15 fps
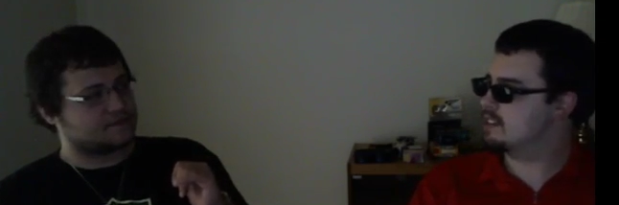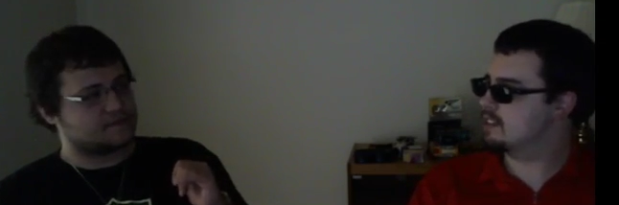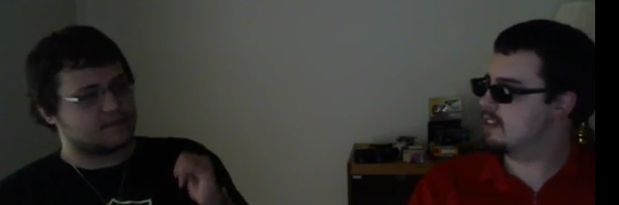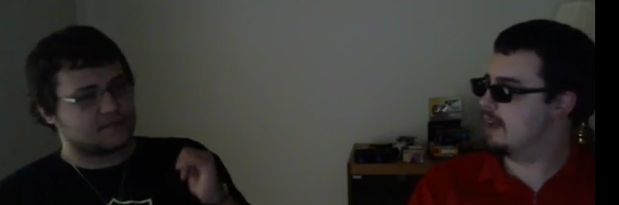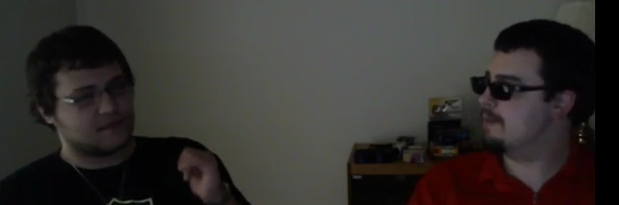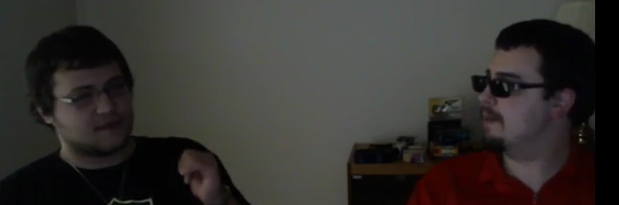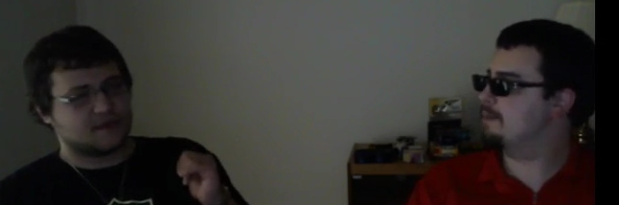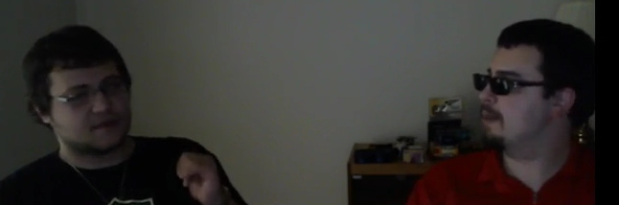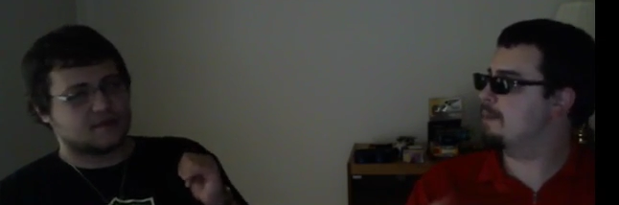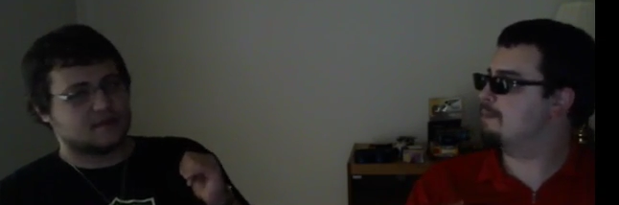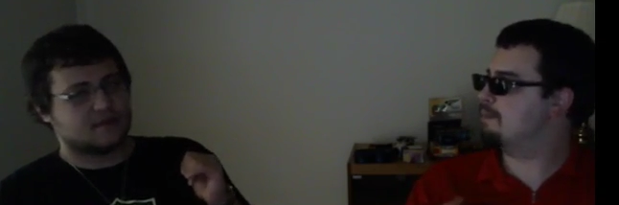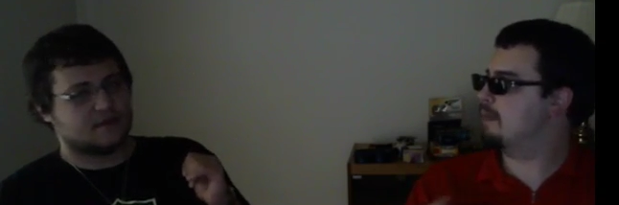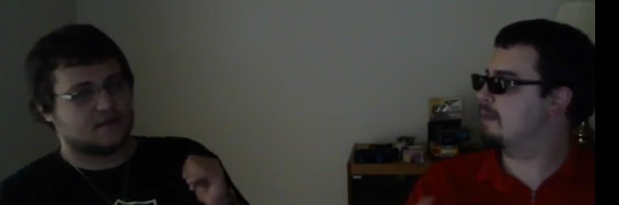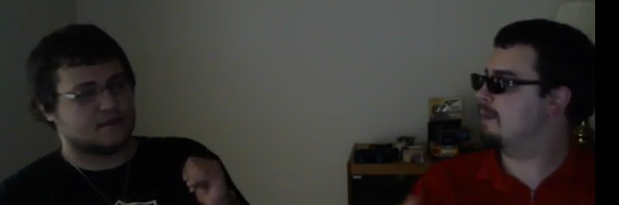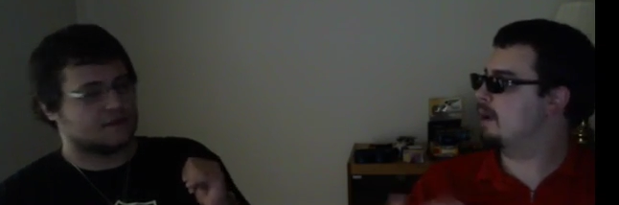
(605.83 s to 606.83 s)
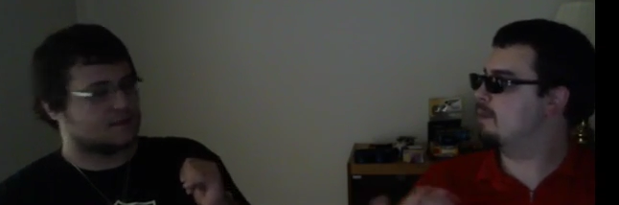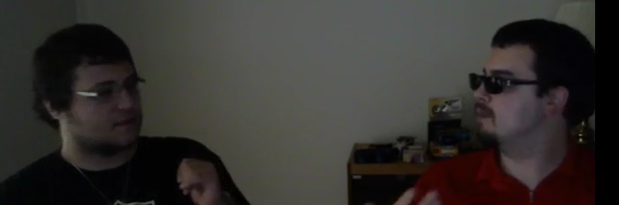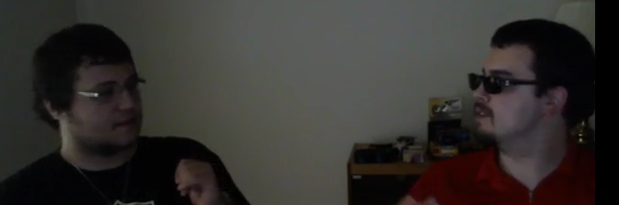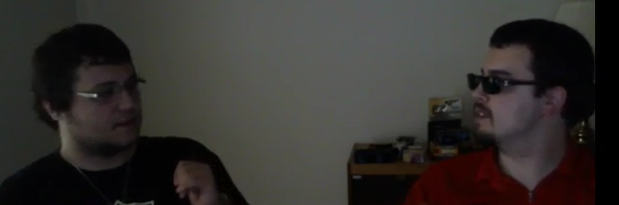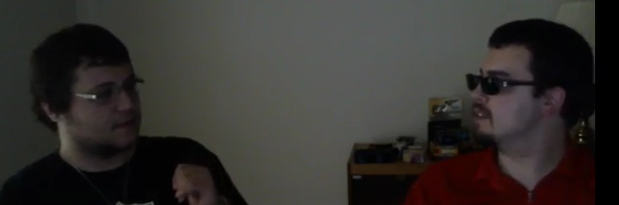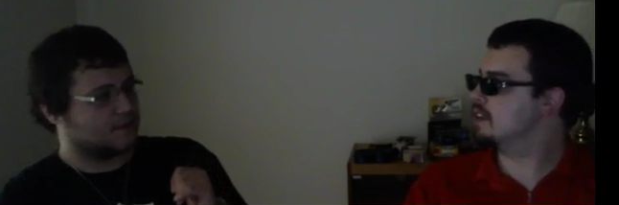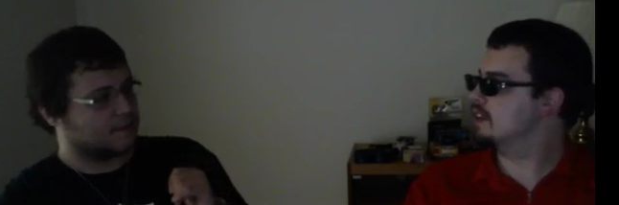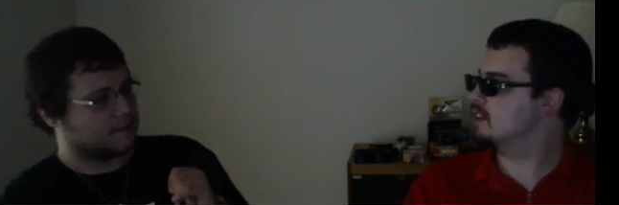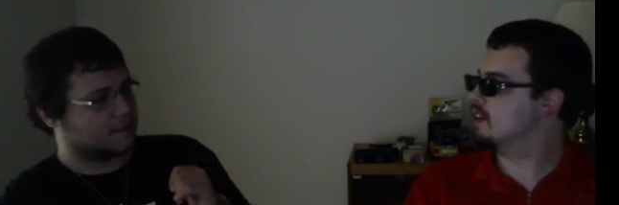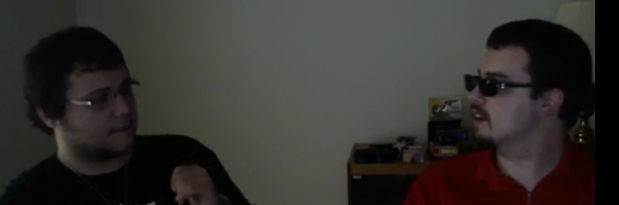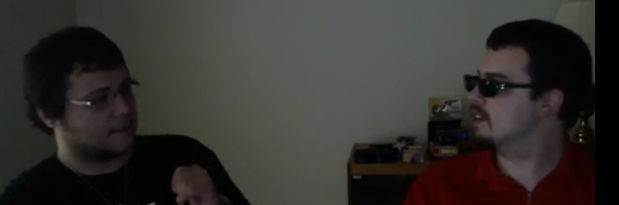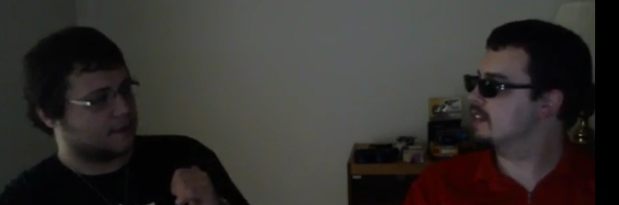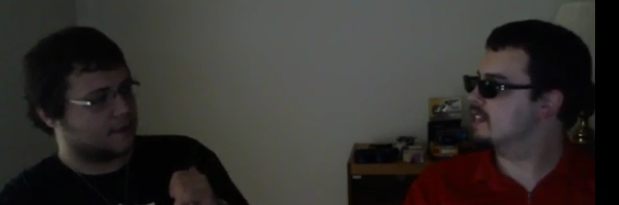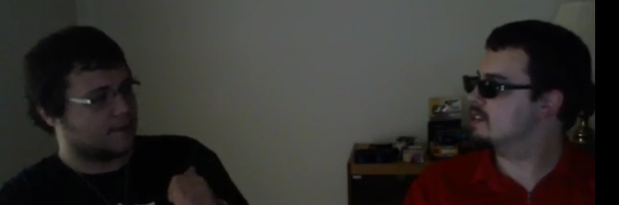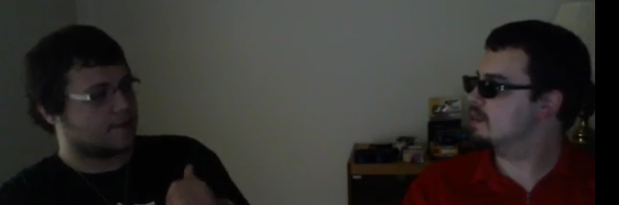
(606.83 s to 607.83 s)
Speaker 1: I mean, my, my mom was a kindergarten
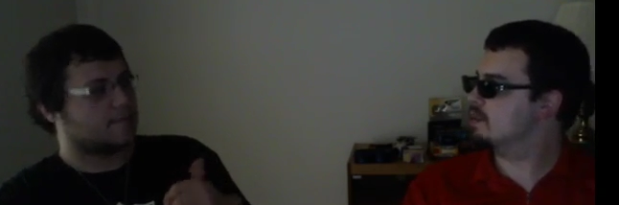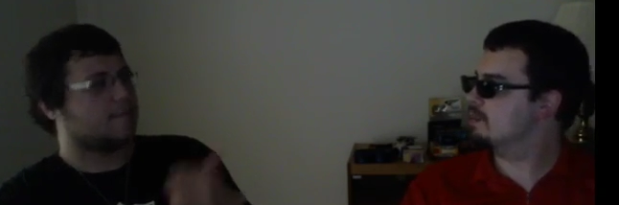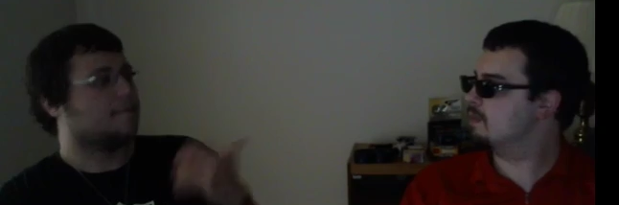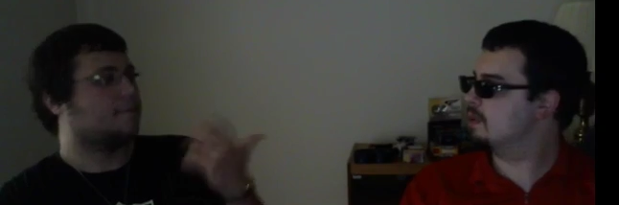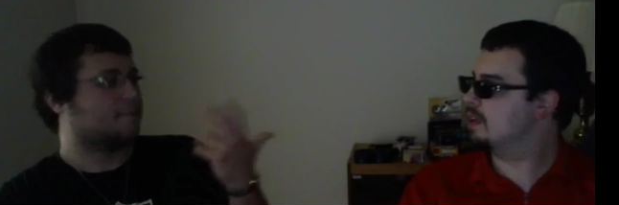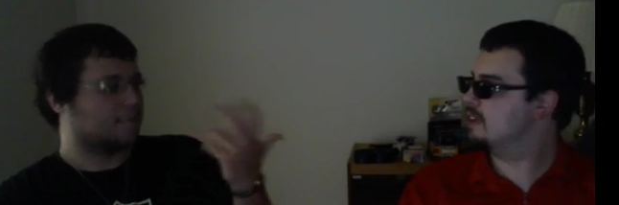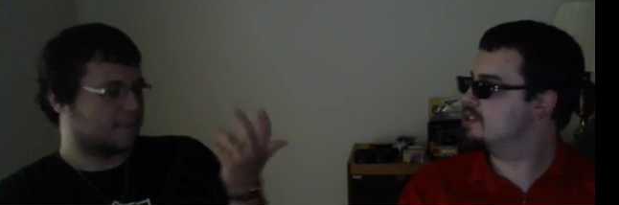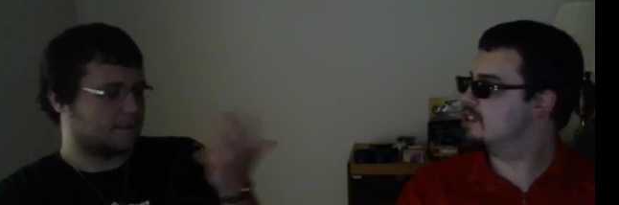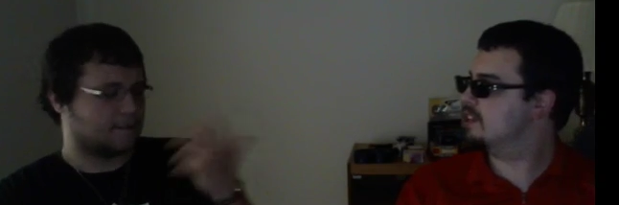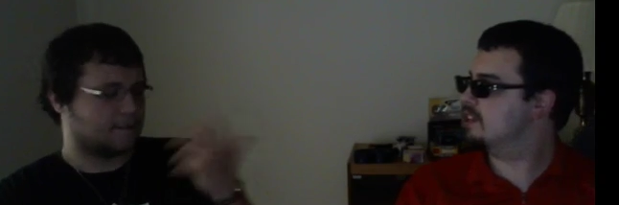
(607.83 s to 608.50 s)
teacher at one point. She didn't